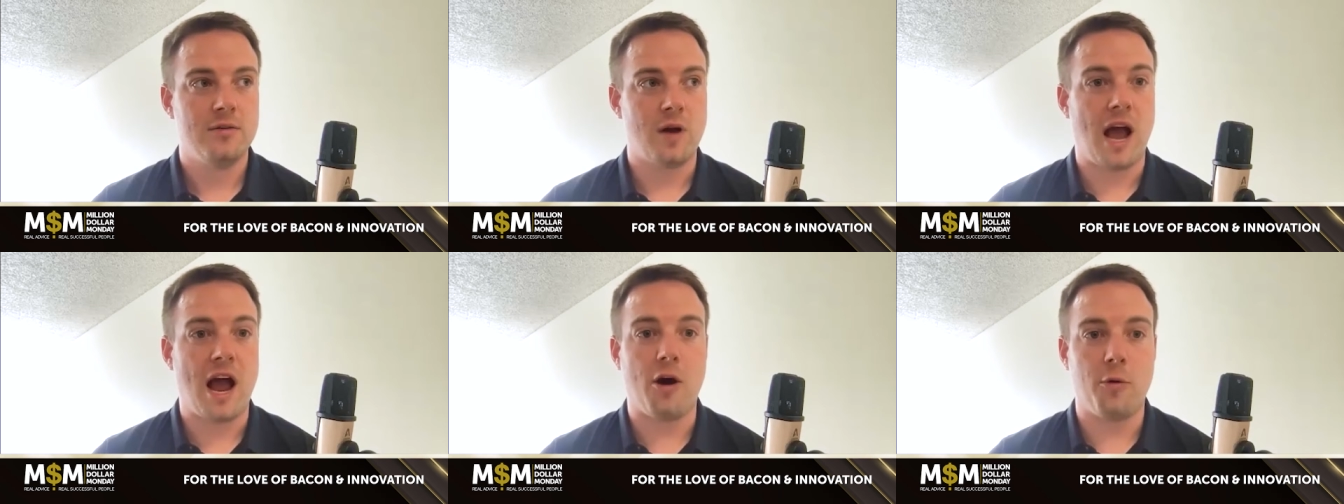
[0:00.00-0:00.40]

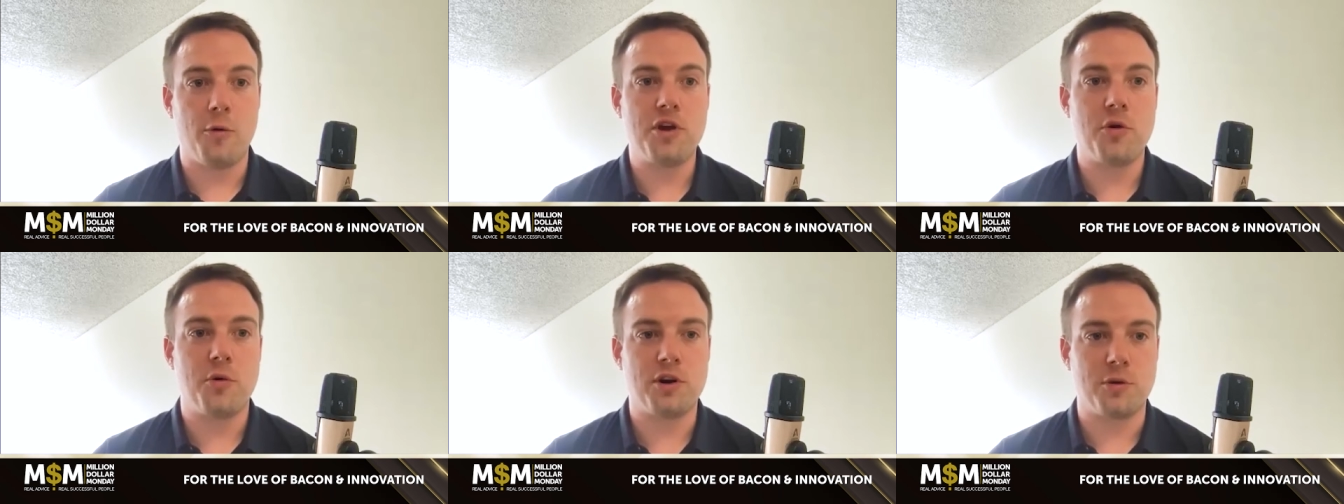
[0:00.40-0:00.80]
how are
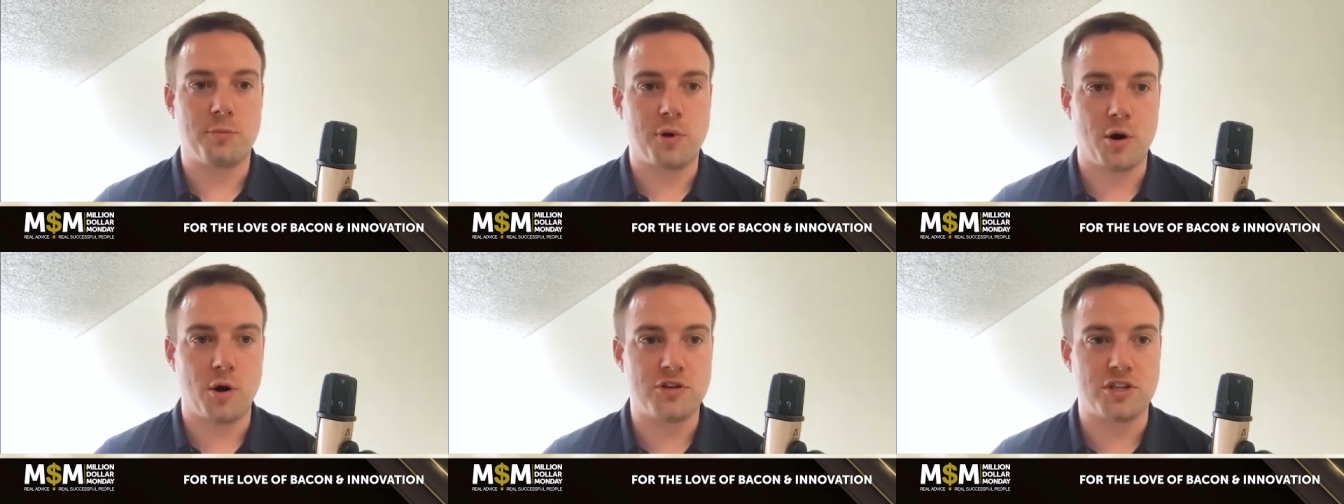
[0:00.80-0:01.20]
we going to
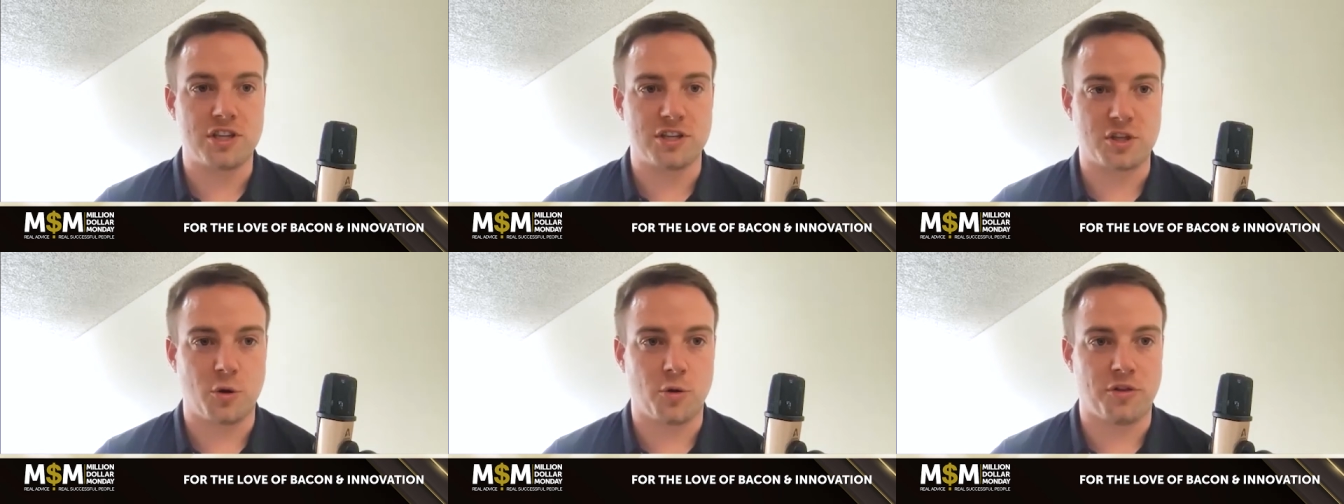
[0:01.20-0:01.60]
approach
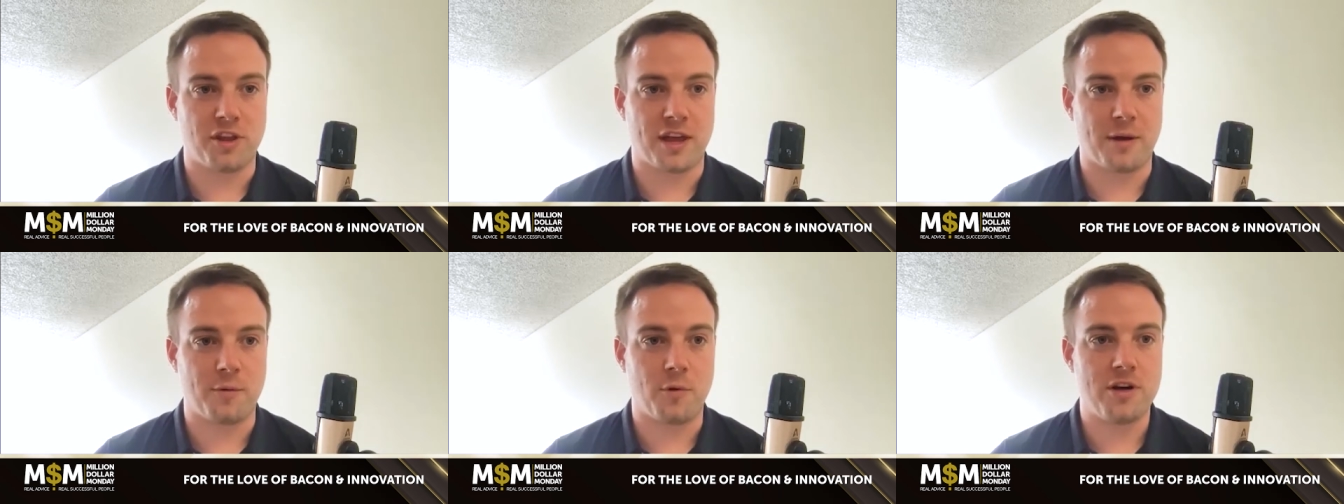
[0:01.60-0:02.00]
this whole
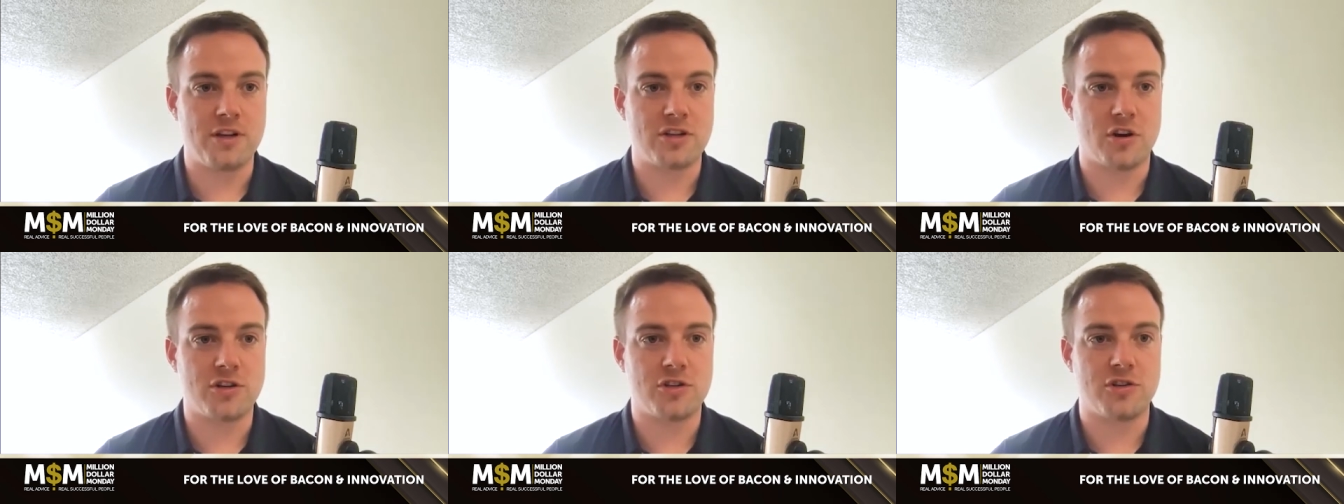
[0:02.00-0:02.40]
thing? What
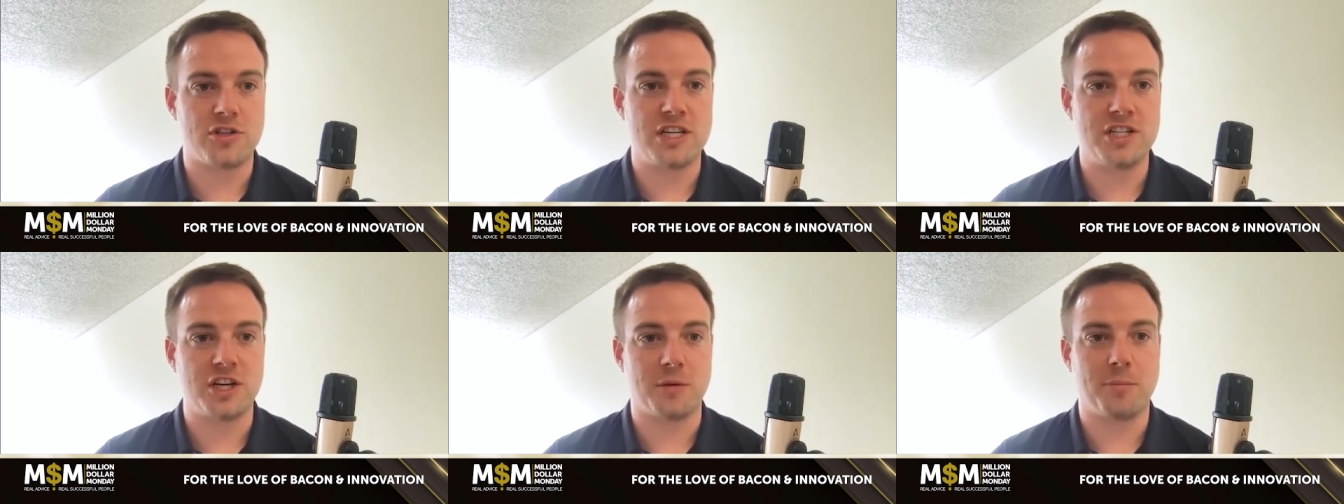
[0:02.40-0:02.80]
is our
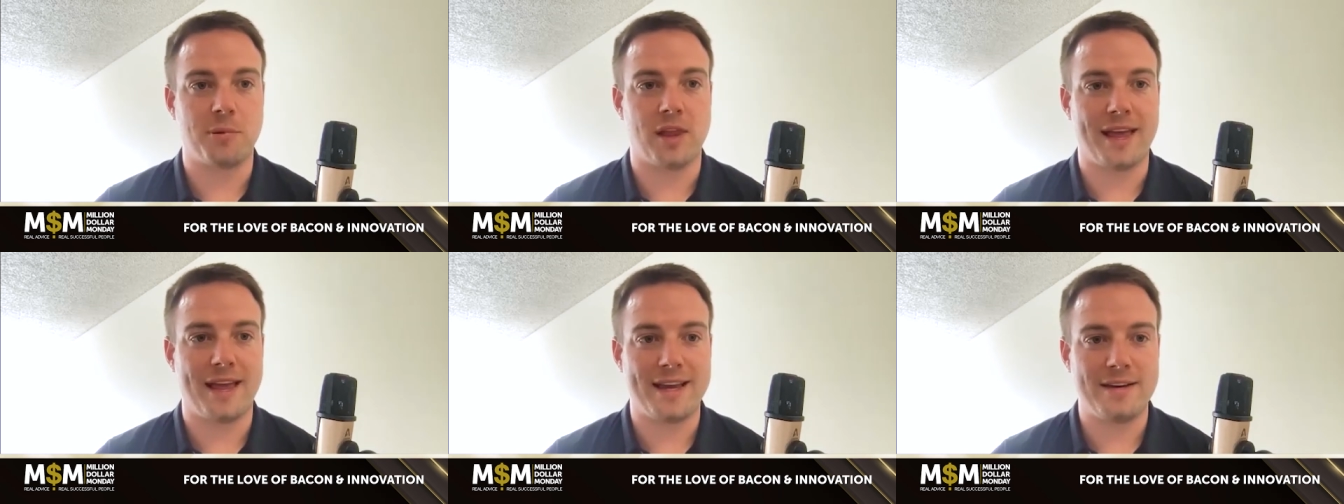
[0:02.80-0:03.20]
strategic
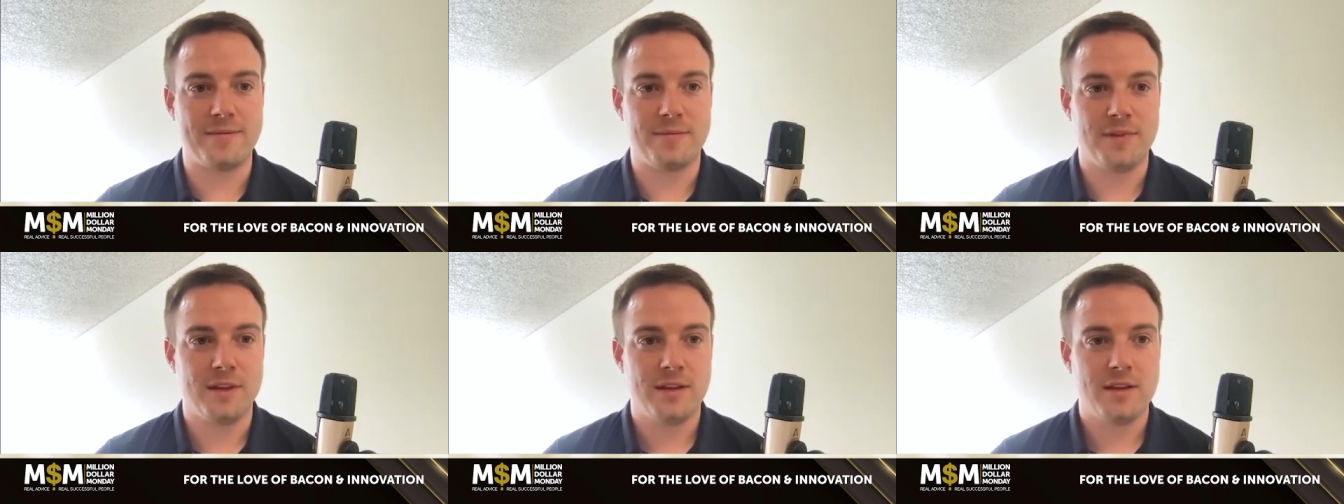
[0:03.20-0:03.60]
plan?